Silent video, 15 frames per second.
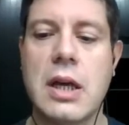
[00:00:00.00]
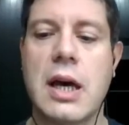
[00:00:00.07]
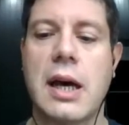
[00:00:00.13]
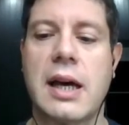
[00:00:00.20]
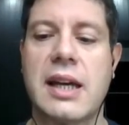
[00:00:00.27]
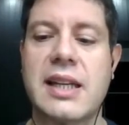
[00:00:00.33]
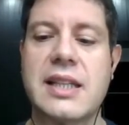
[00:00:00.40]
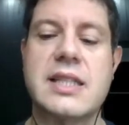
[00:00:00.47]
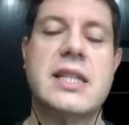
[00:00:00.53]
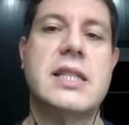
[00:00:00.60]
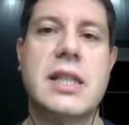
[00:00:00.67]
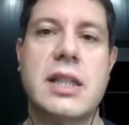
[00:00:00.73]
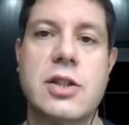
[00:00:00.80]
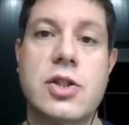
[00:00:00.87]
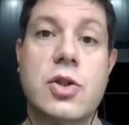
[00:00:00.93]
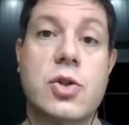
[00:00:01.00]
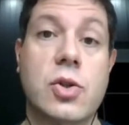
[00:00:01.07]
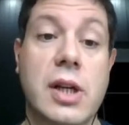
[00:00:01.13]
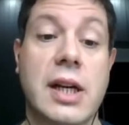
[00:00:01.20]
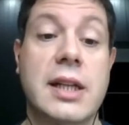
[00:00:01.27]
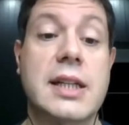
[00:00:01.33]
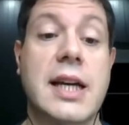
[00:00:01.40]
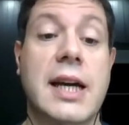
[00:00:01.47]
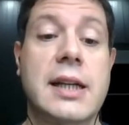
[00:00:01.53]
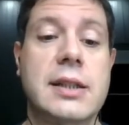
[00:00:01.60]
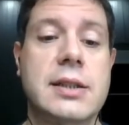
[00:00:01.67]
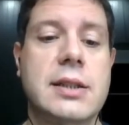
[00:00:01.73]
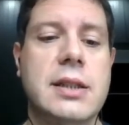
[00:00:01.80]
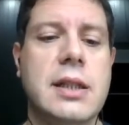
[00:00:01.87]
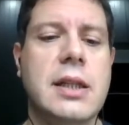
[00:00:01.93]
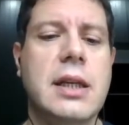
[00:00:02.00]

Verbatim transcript: uh, existing social contacts.